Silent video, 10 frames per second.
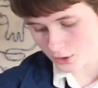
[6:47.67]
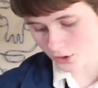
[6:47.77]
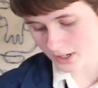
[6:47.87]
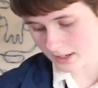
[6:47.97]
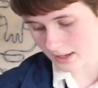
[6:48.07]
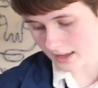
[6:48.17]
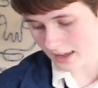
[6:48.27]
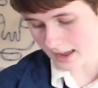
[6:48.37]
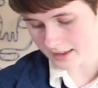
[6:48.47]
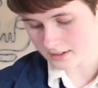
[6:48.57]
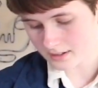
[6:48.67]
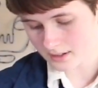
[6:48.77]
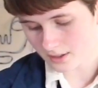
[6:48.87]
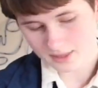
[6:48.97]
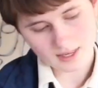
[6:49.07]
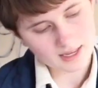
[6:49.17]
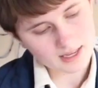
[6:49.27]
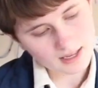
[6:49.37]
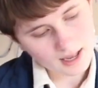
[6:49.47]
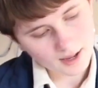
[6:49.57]
string and
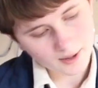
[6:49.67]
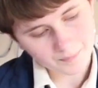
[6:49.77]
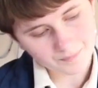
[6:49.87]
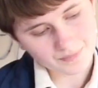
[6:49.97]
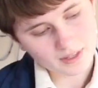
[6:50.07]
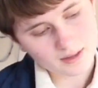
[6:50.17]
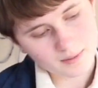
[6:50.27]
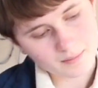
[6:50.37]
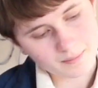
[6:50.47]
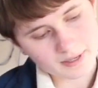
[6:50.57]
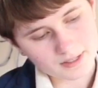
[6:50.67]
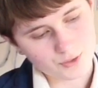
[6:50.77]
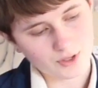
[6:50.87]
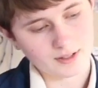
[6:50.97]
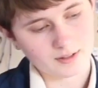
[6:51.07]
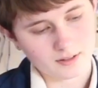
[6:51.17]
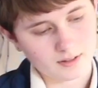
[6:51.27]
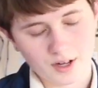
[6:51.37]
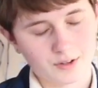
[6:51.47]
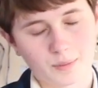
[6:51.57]
the B string.
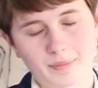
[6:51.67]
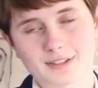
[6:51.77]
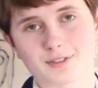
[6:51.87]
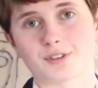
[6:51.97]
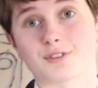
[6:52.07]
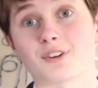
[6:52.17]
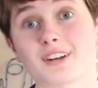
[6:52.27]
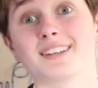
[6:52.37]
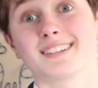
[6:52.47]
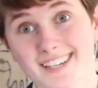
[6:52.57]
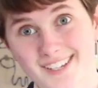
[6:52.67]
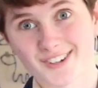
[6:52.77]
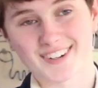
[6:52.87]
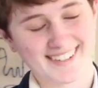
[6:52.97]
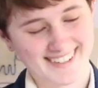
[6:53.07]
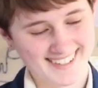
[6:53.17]
Not B string, sorry, D string.